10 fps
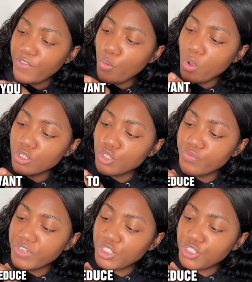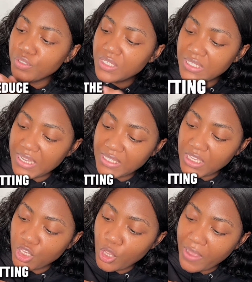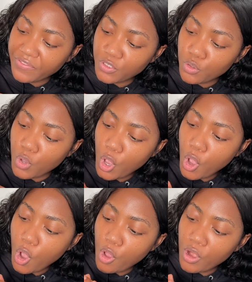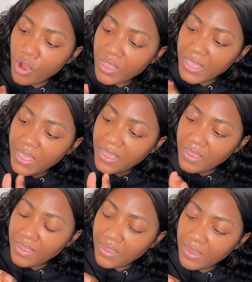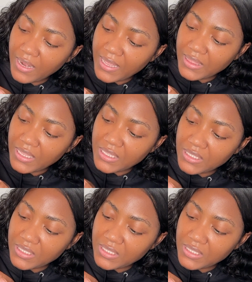want to reduce the setting, you have to unlock it like this